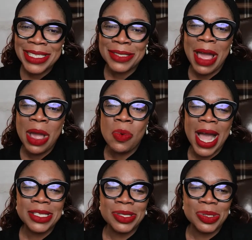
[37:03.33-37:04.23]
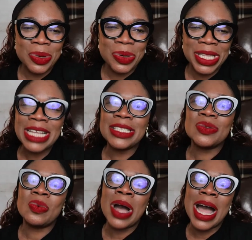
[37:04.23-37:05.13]
my why story. That is
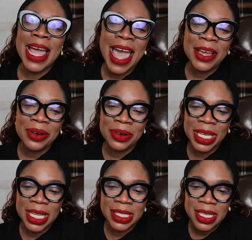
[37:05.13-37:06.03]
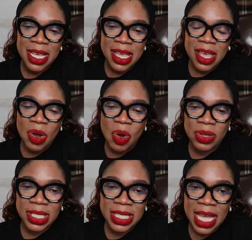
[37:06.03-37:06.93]
why I create
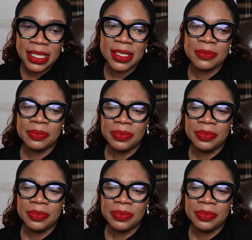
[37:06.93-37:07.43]
content.